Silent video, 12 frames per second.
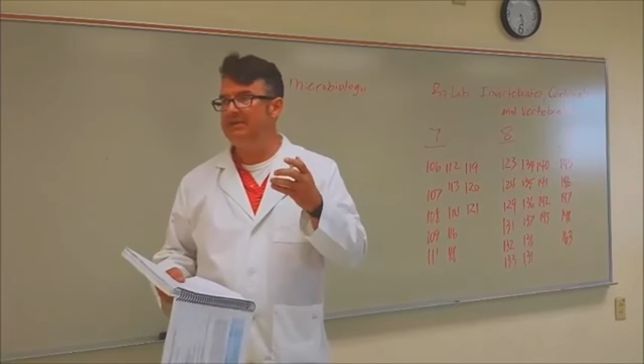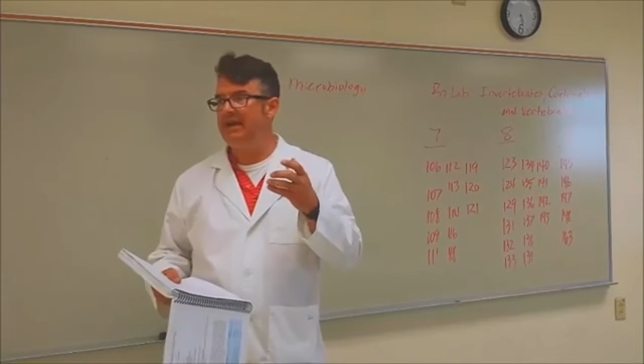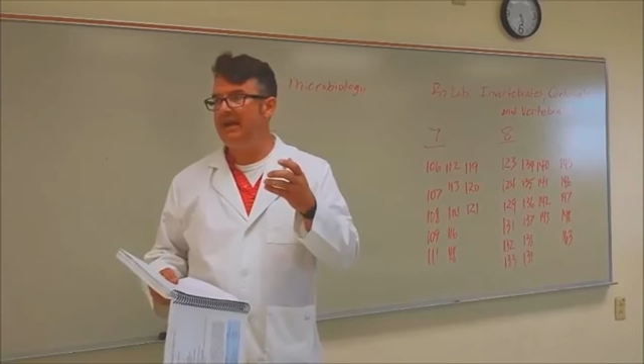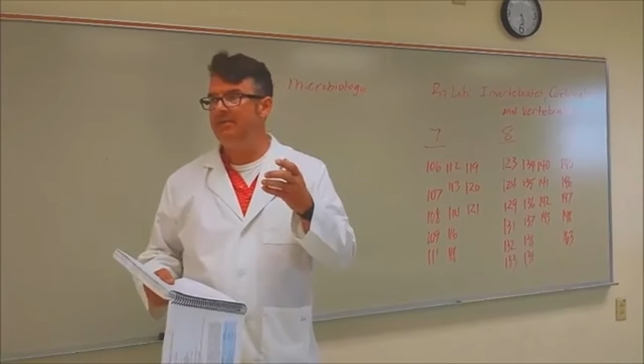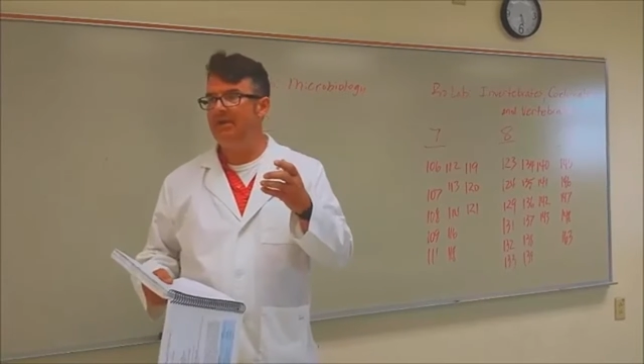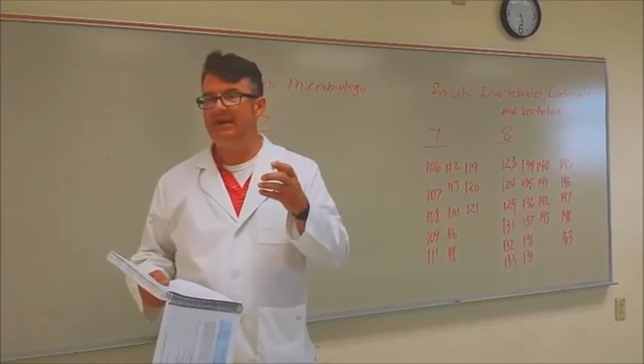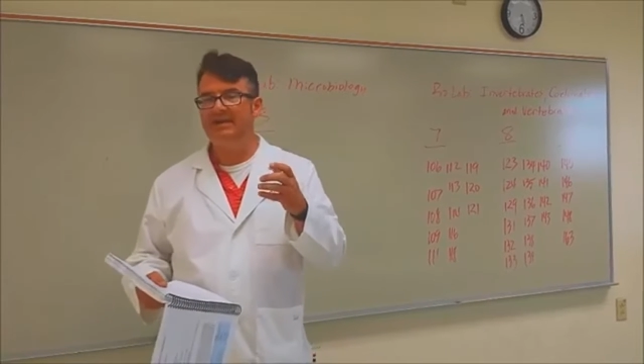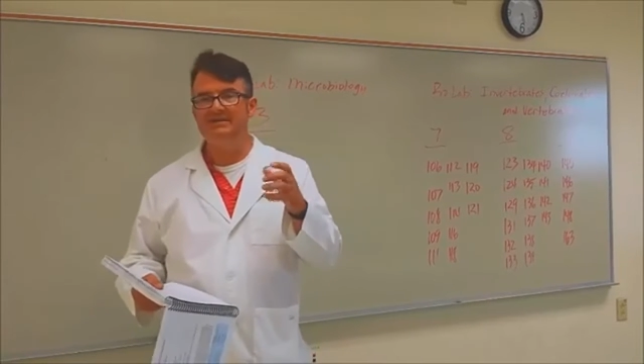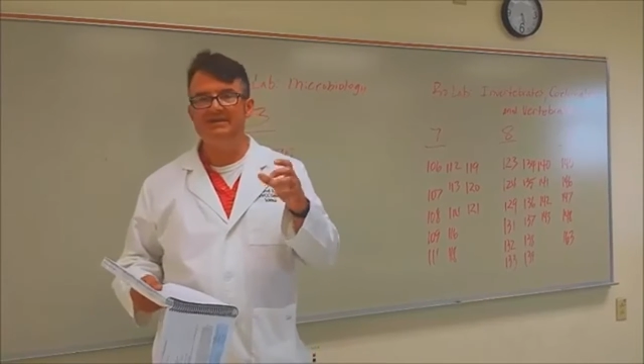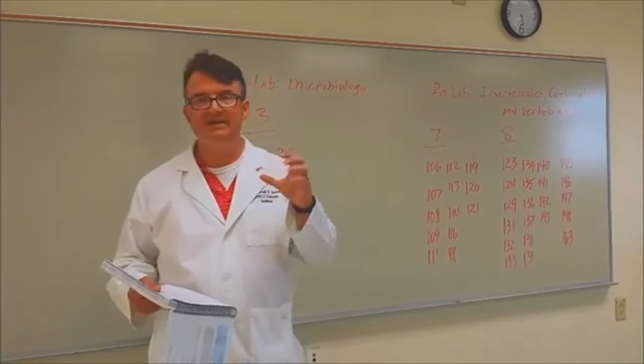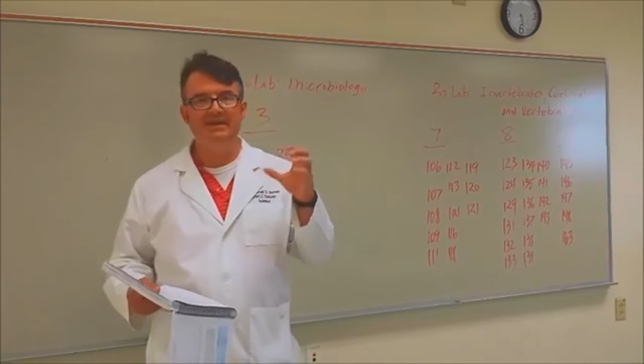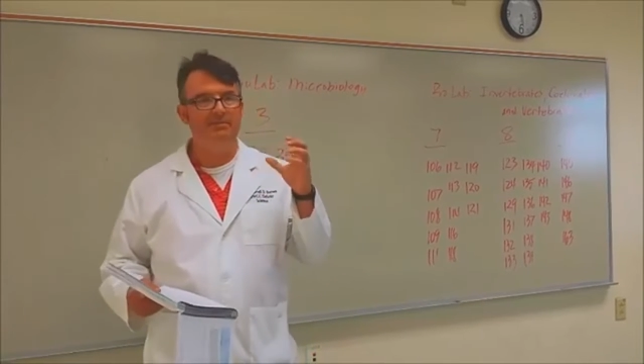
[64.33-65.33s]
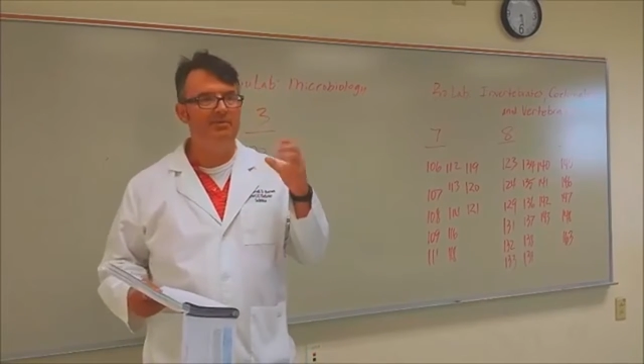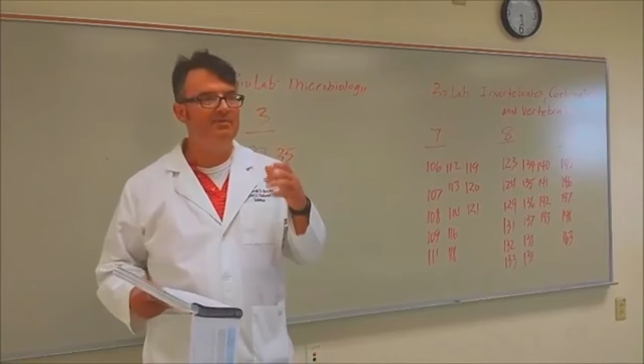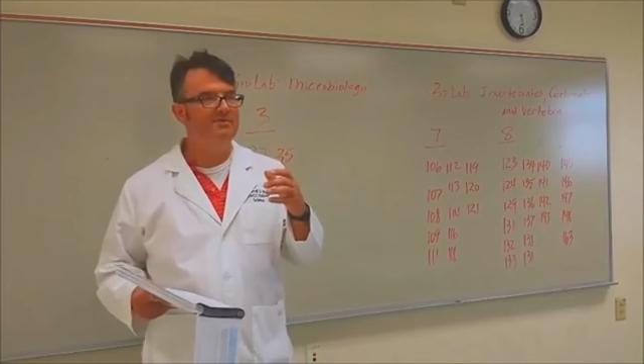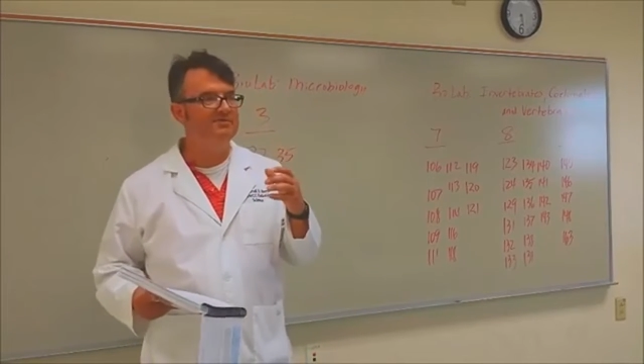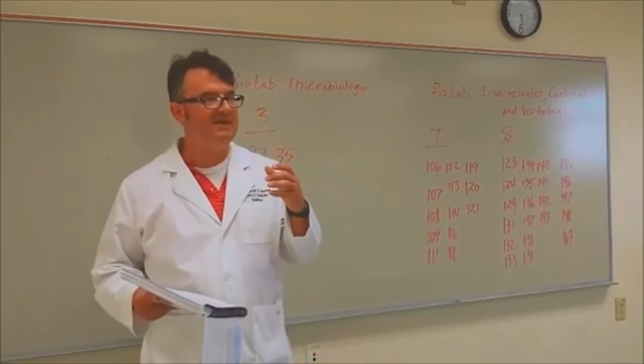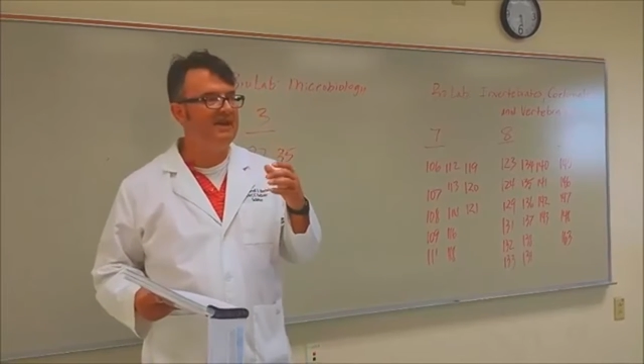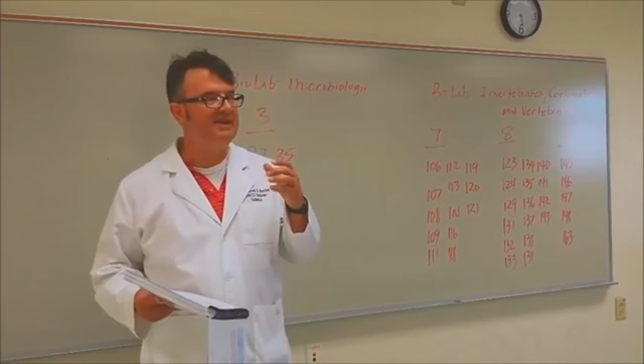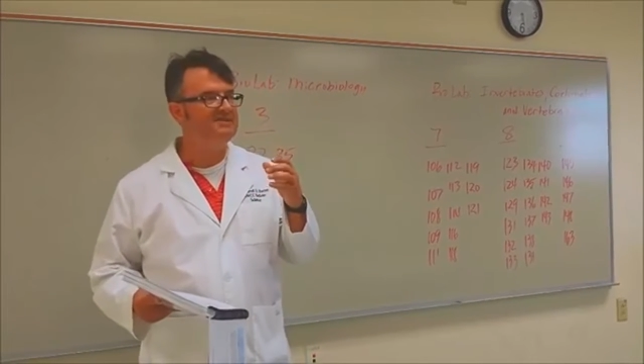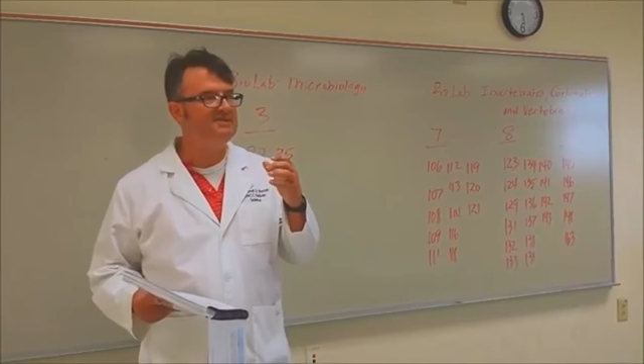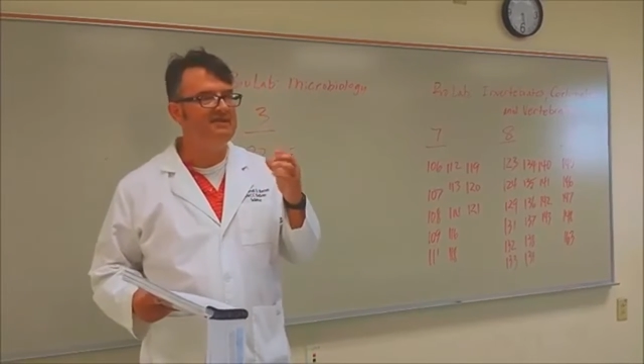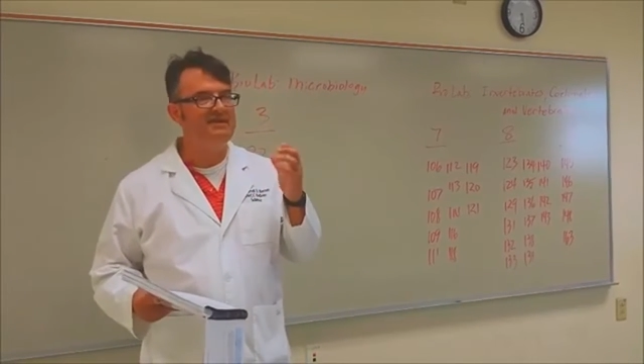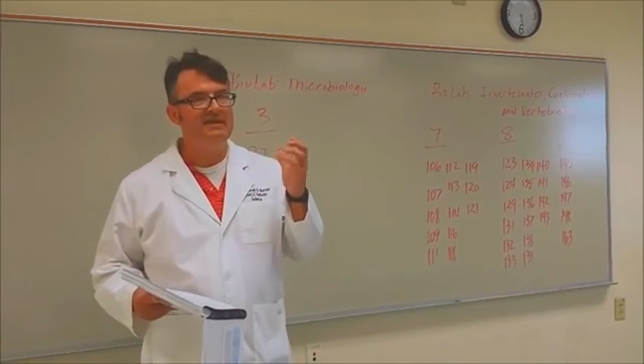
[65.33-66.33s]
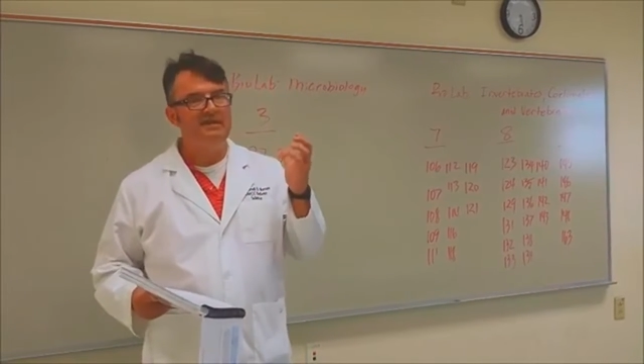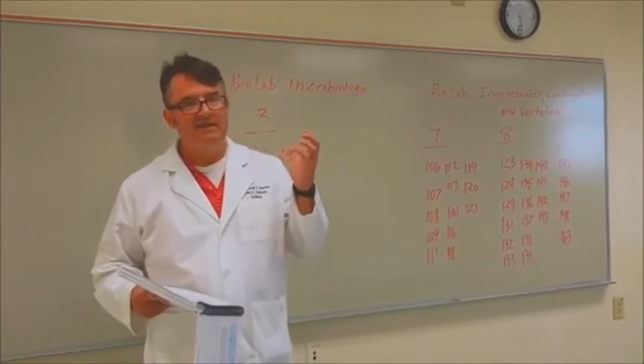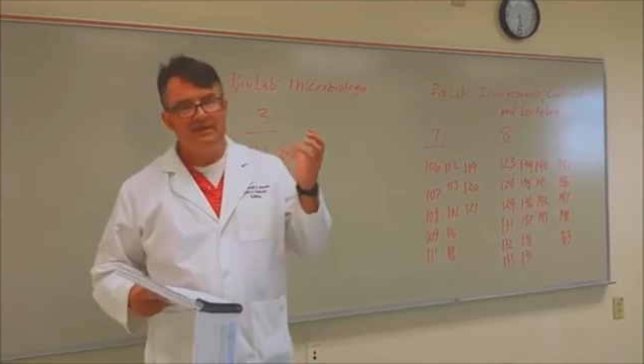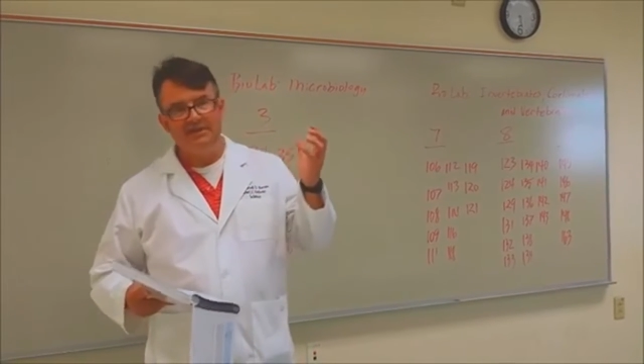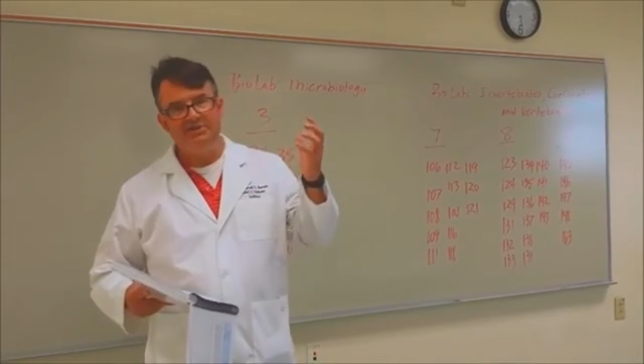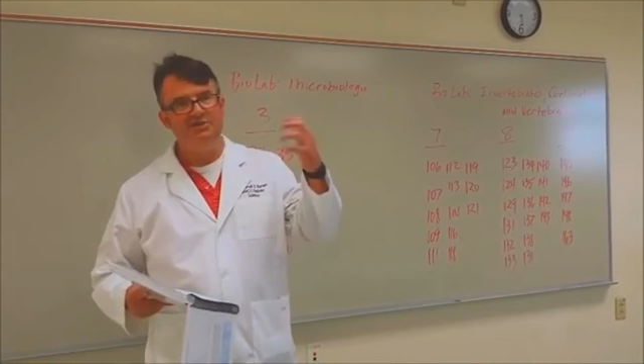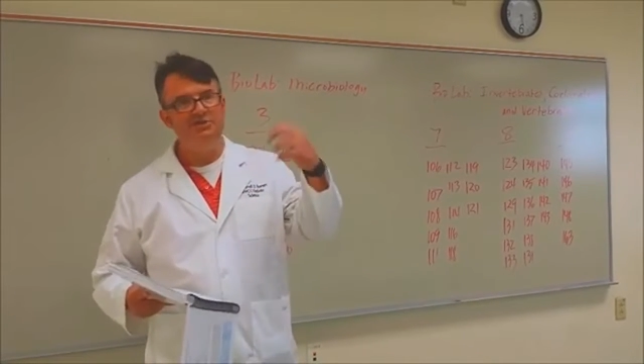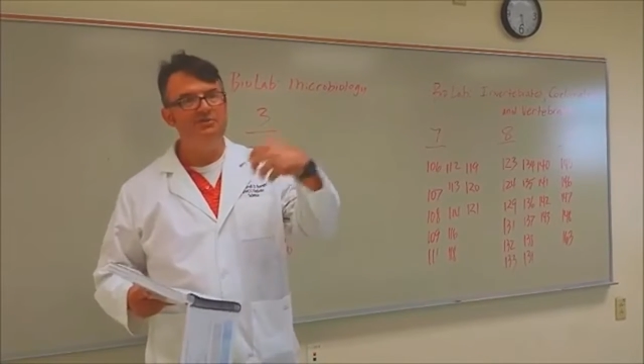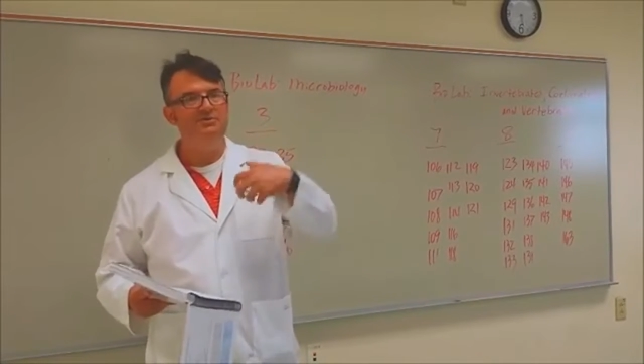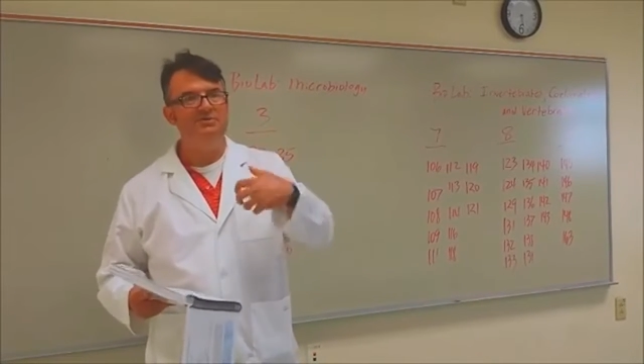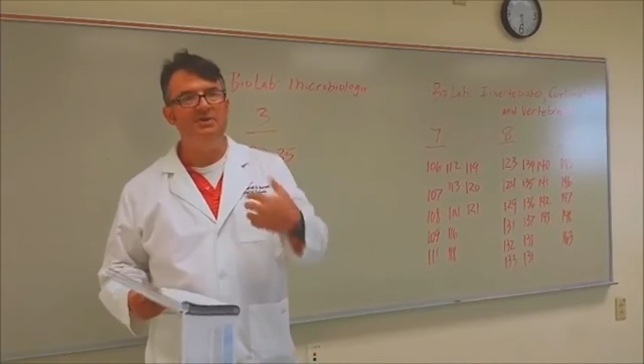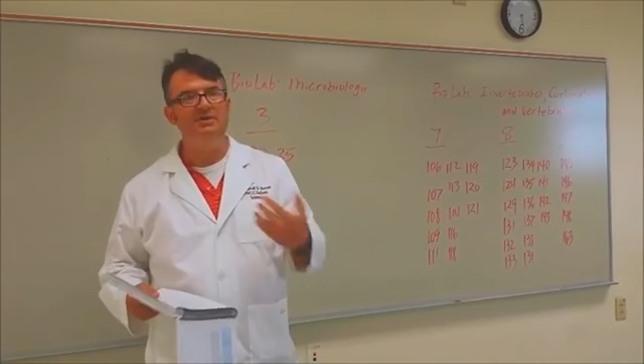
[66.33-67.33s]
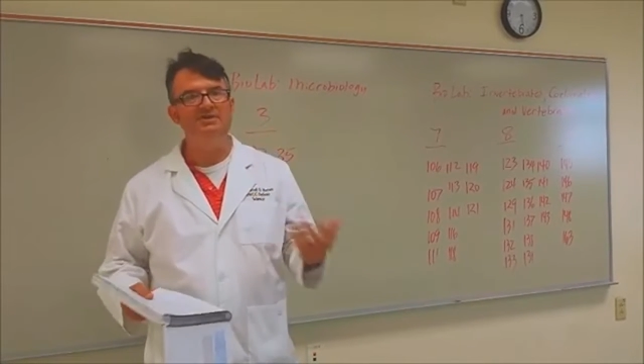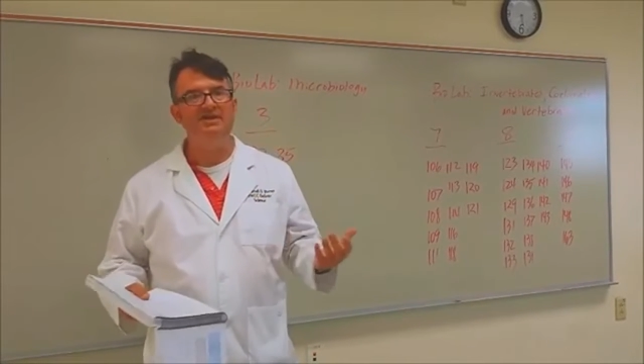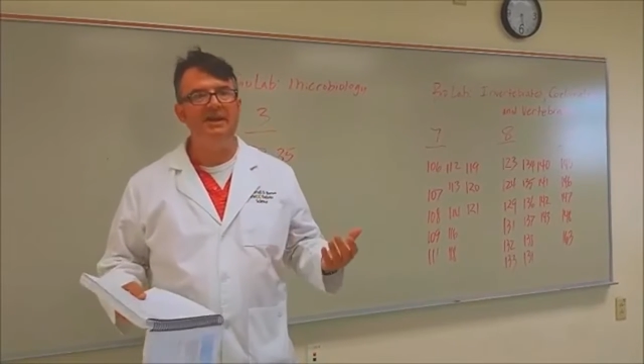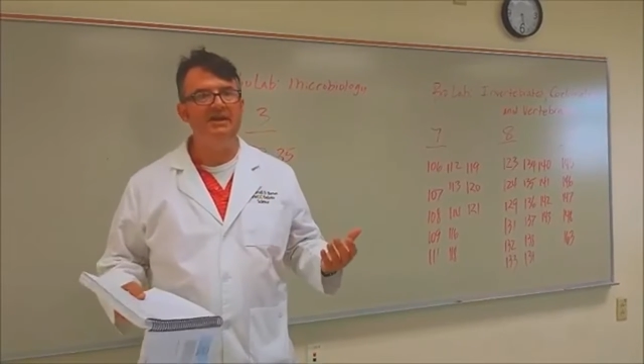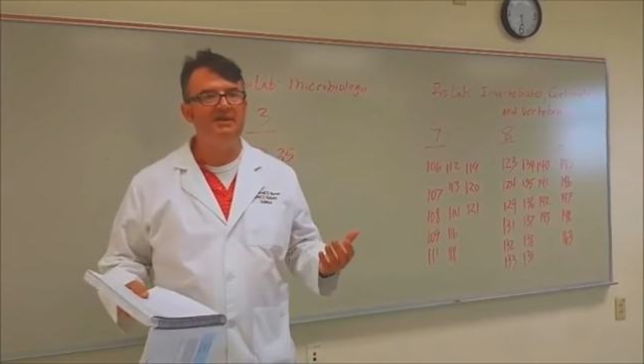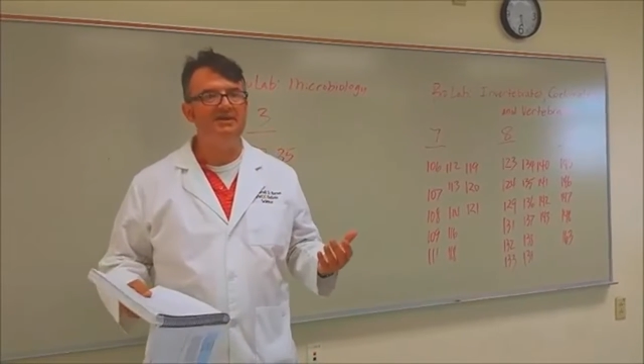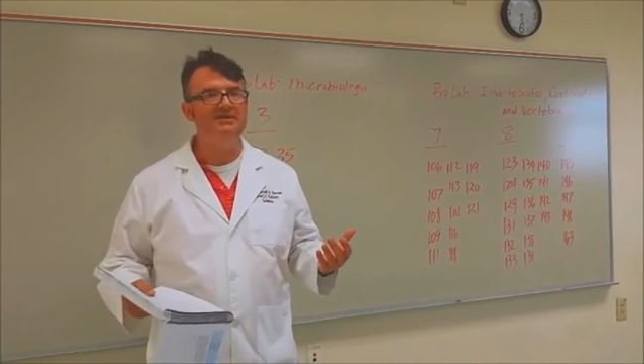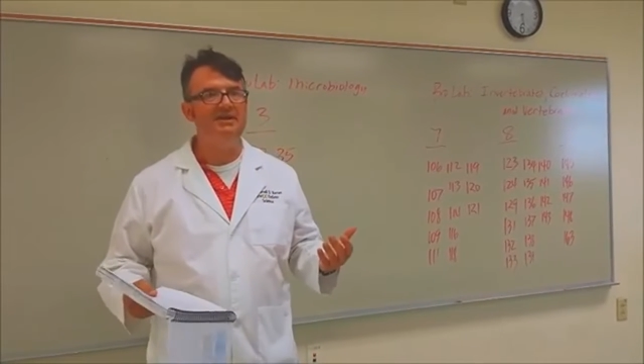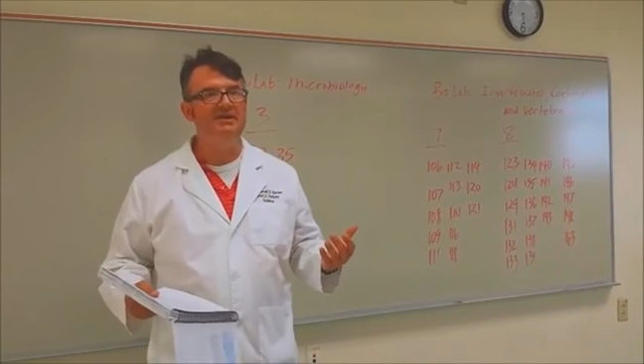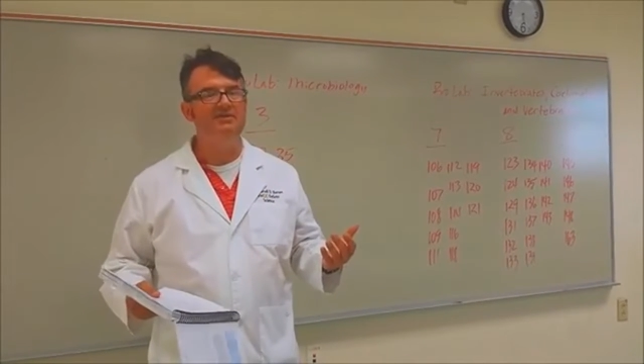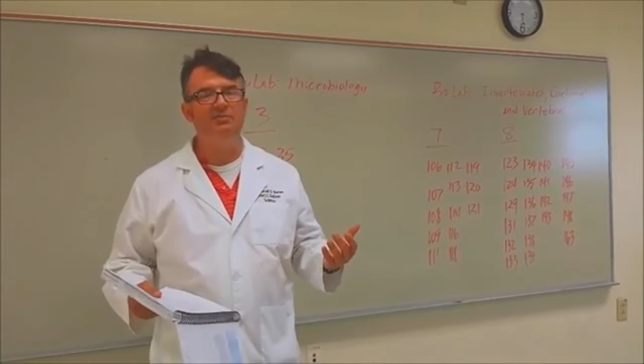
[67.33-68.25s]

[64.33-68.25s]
metabolizing and they produce acid, they chew chunks out of your teeth.